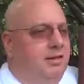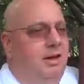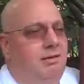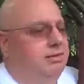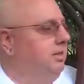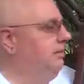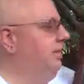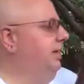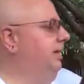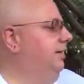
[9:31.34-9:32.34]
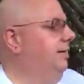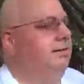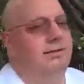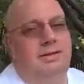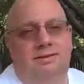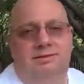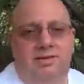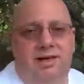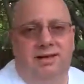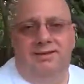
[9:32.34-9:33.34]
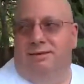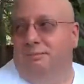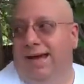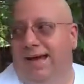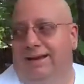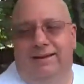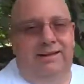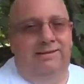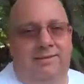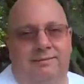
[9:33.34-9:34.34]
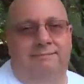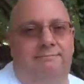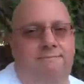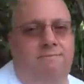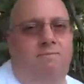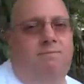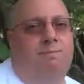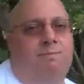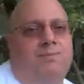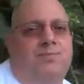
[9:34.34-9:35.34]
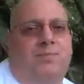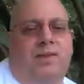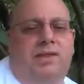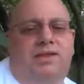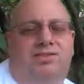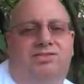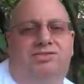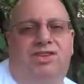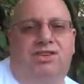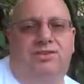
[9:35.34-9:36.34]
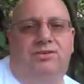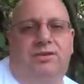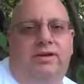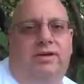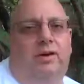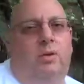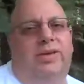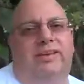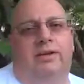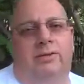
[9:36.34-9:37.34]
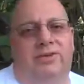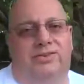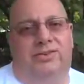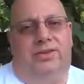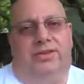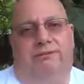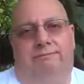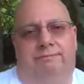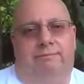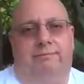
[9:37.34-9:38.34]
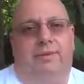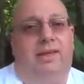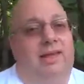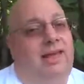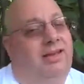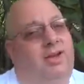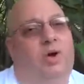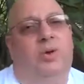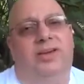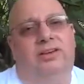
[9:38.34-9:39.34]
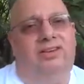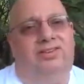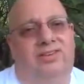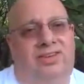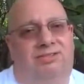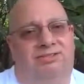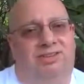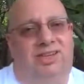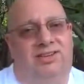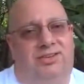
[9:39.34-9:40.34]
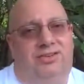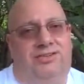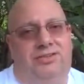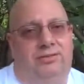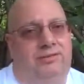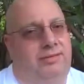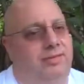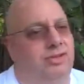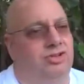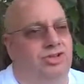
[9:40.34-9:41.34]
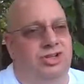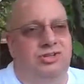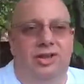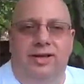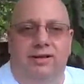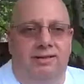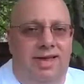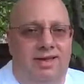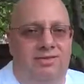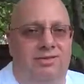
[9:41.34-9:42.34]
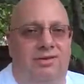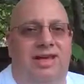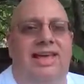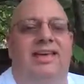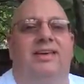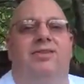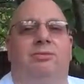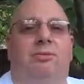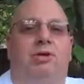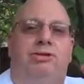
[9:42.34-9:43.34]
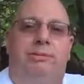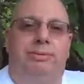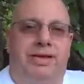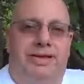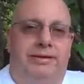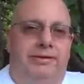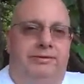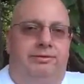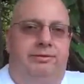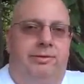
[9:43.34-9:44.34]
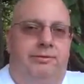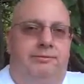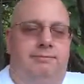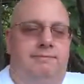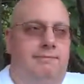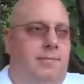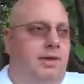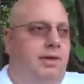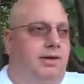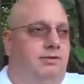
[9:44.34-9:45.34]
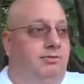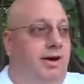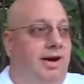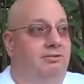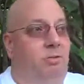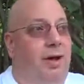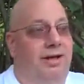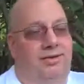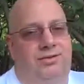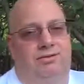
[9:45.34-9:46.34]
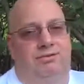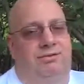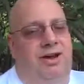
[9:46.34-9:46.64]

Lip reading: The only thing that defines a magnet is field coherency. And coherency of fields, just like a laser, is multiplicative. 5 watts